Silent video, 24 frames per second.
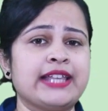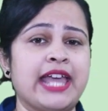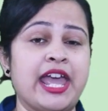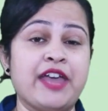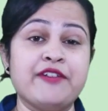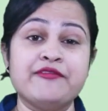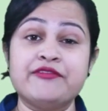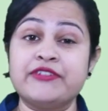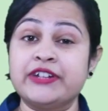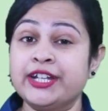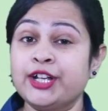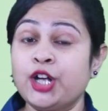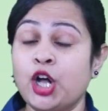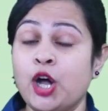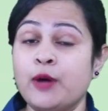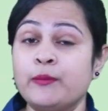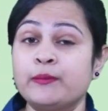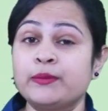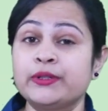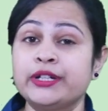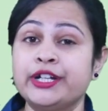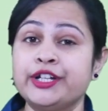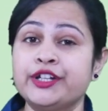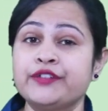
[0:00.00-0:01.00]
every
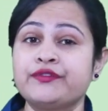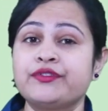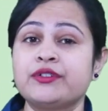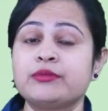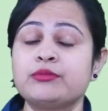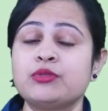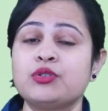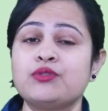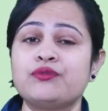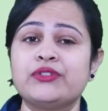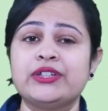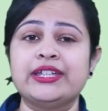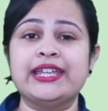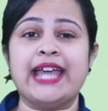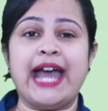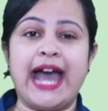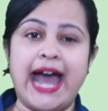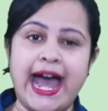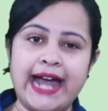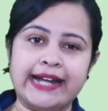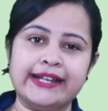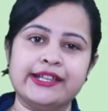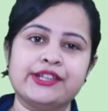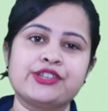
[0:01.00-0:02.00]
component of a movie
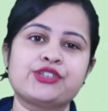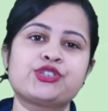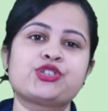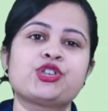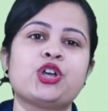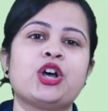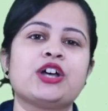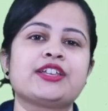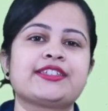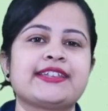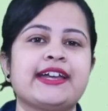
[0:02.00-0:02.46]
and ensures